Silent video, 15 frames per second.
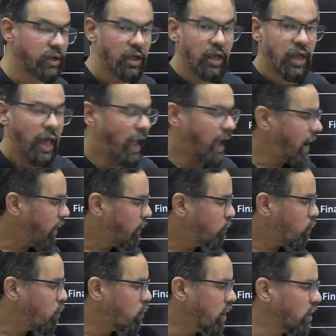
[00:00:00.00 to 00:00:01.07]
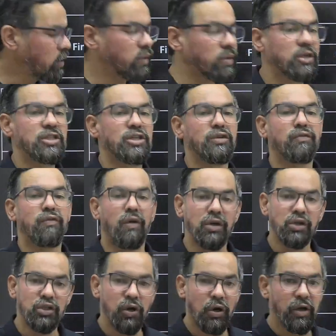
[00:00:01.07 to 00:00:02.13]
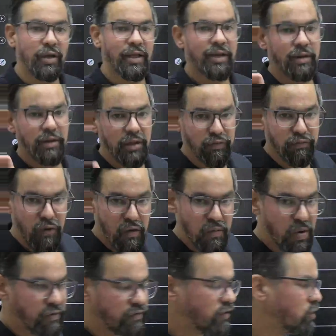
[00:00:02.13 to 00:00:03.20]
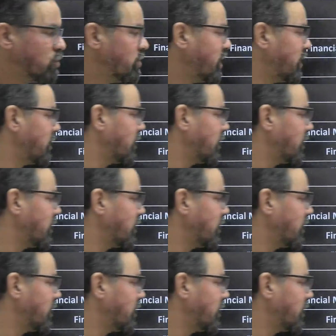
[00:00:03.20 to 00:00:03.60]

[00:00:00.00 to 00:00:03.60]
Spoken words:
And one question for sure in the form of numerical,